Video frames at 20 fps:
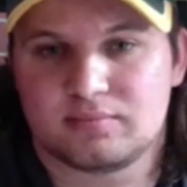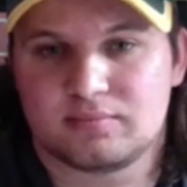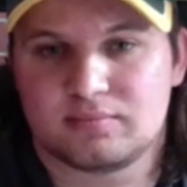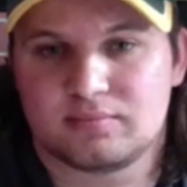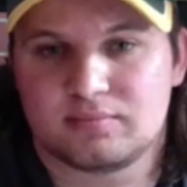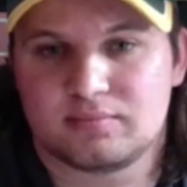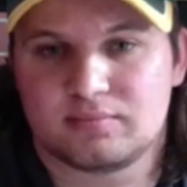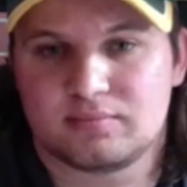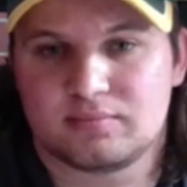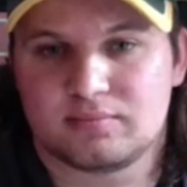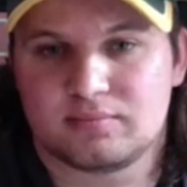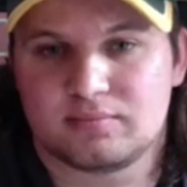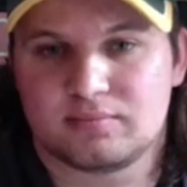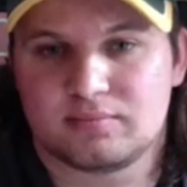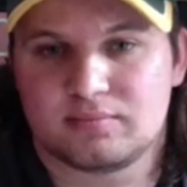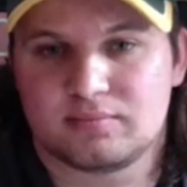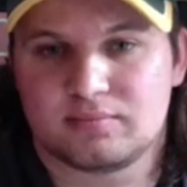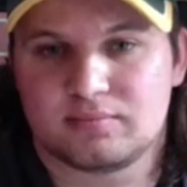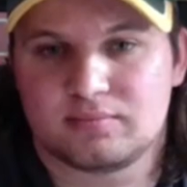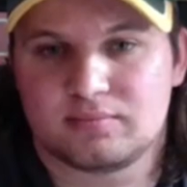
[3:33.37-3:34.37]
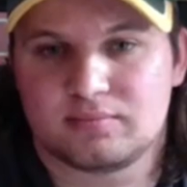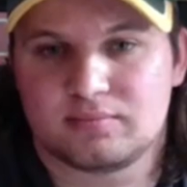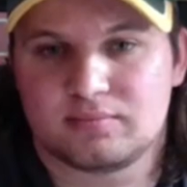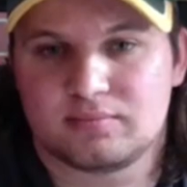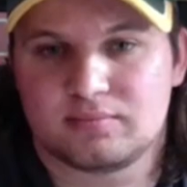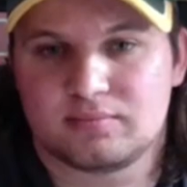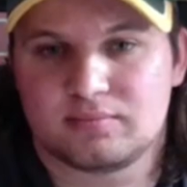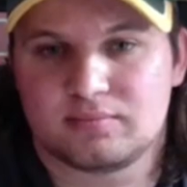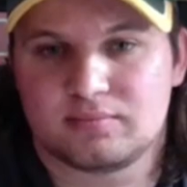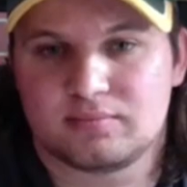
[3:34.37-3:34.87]

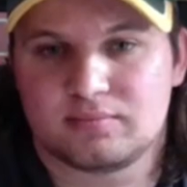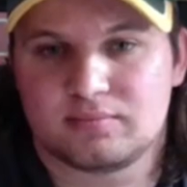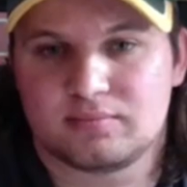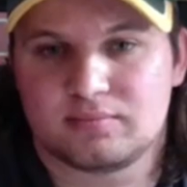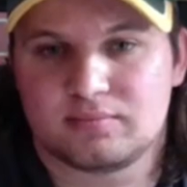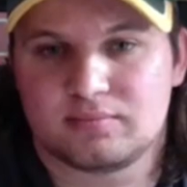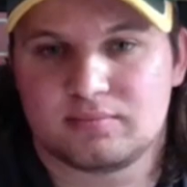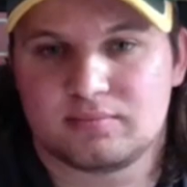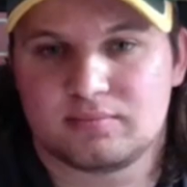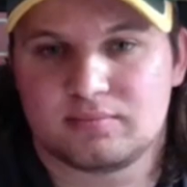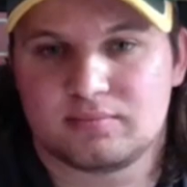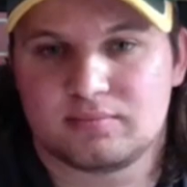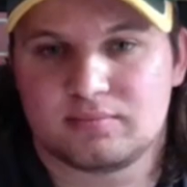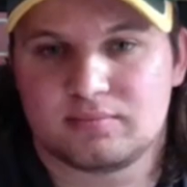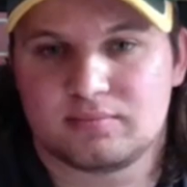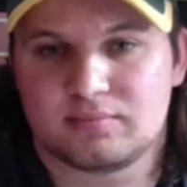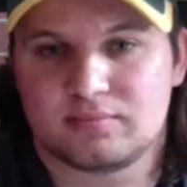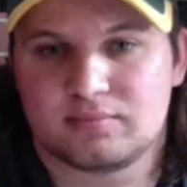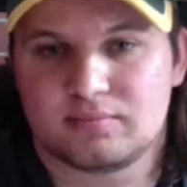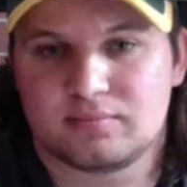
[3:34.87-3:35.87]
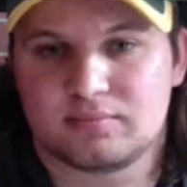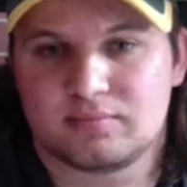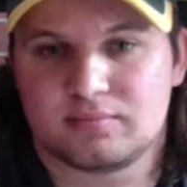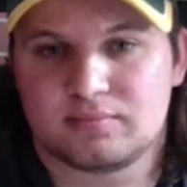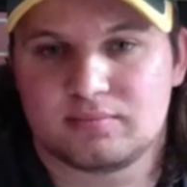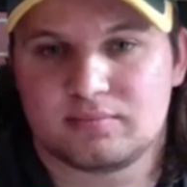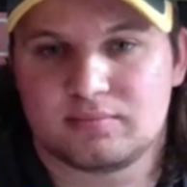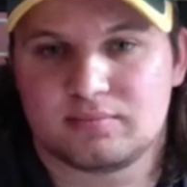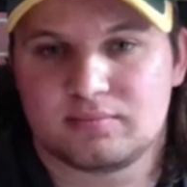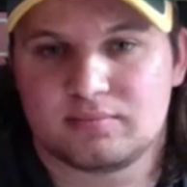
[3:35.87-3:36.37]

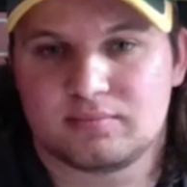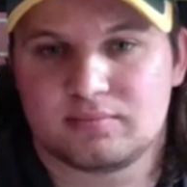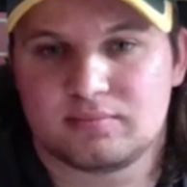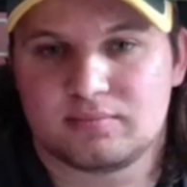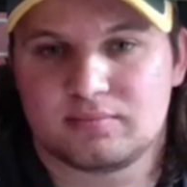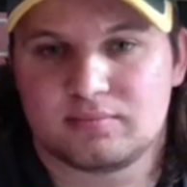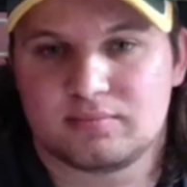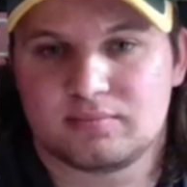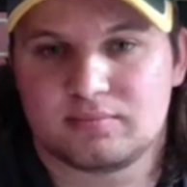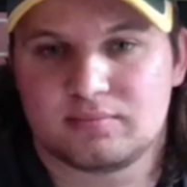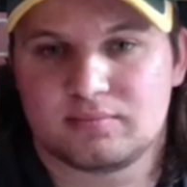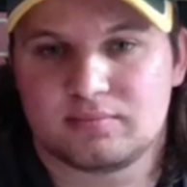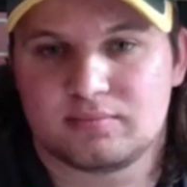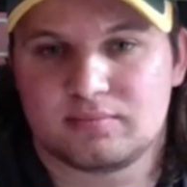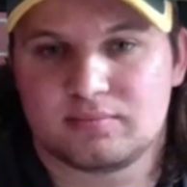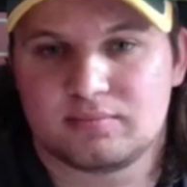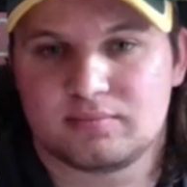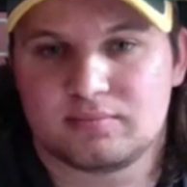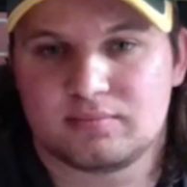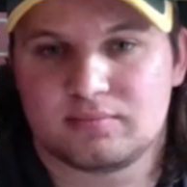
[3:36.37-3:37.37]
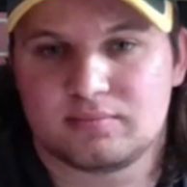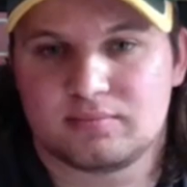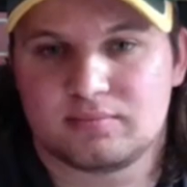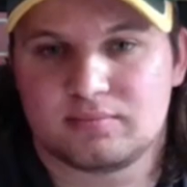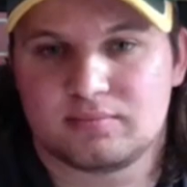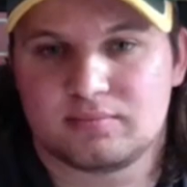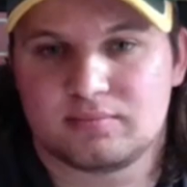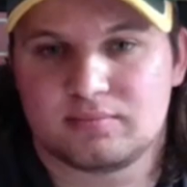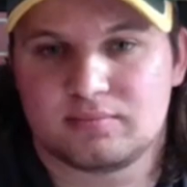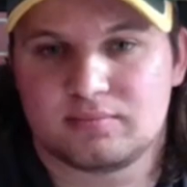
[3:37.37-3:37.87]

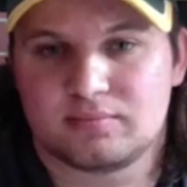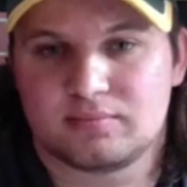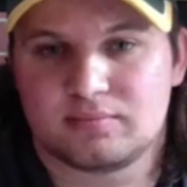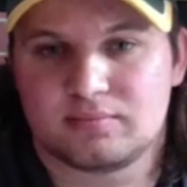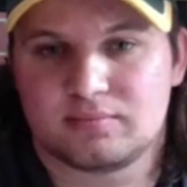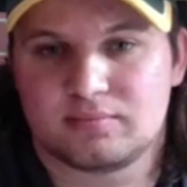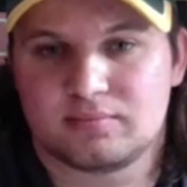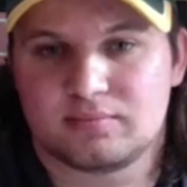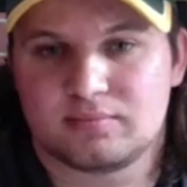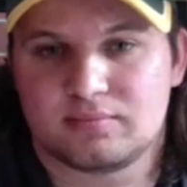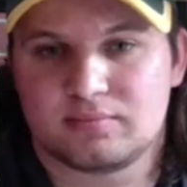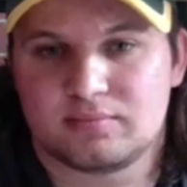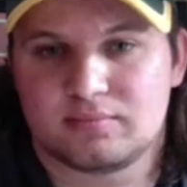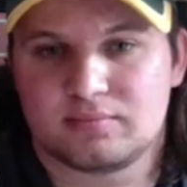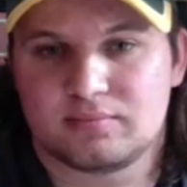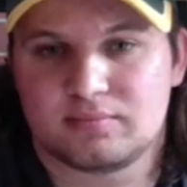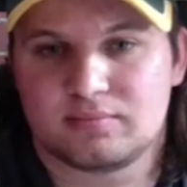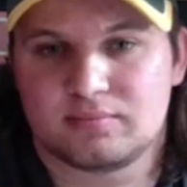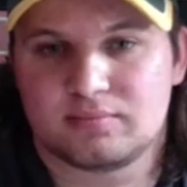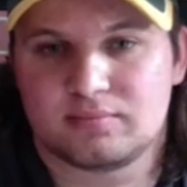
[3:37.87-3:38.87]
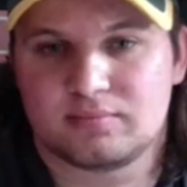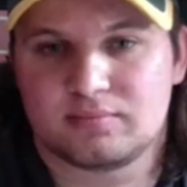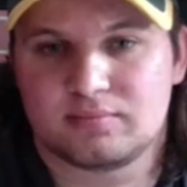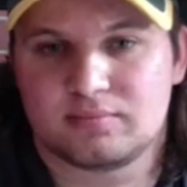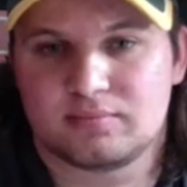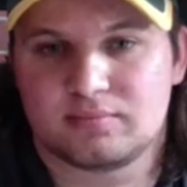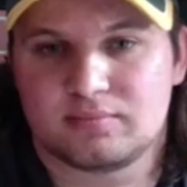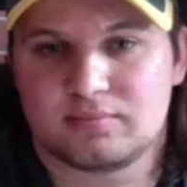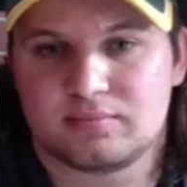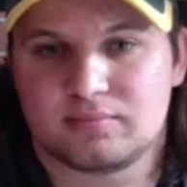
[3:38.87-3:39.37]

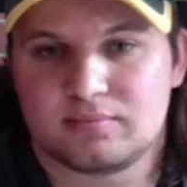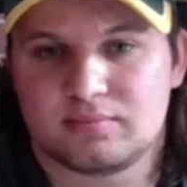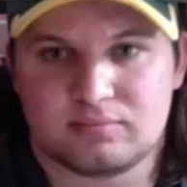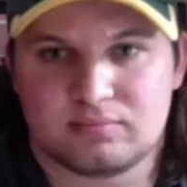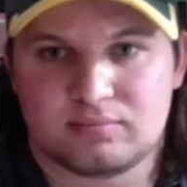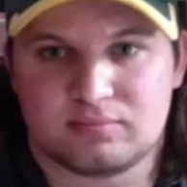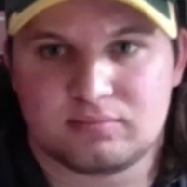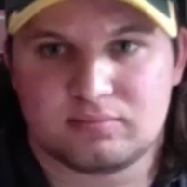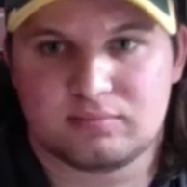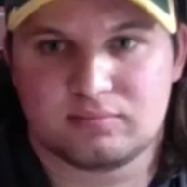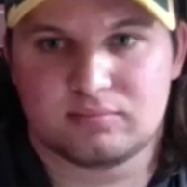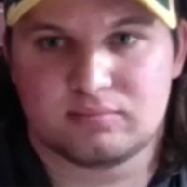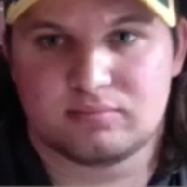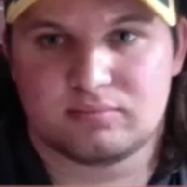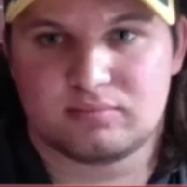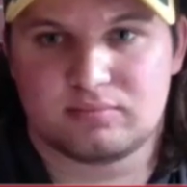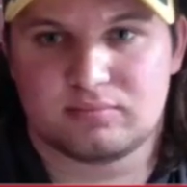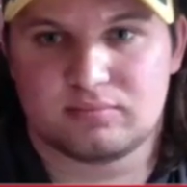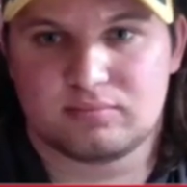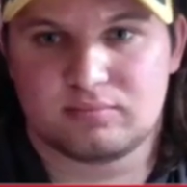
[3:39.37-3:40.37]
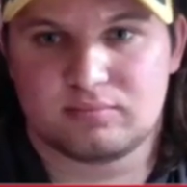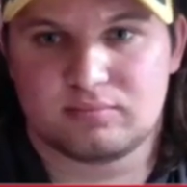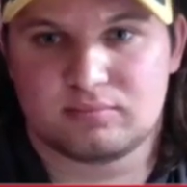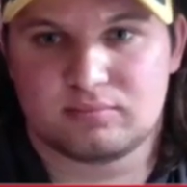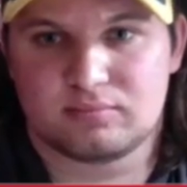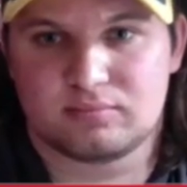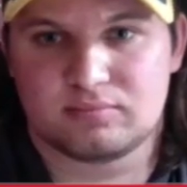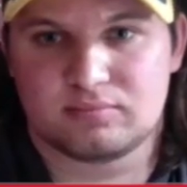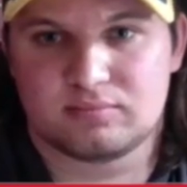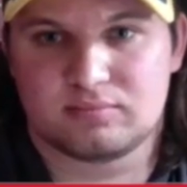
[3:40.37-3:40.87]

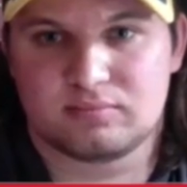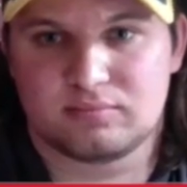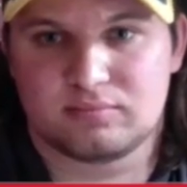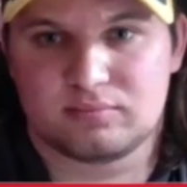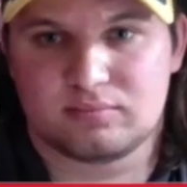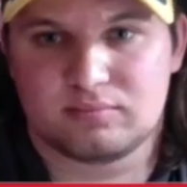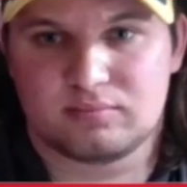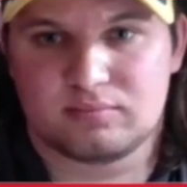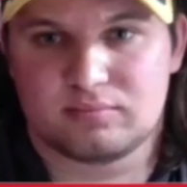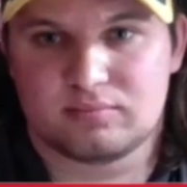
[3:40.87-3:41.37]
(not speaking)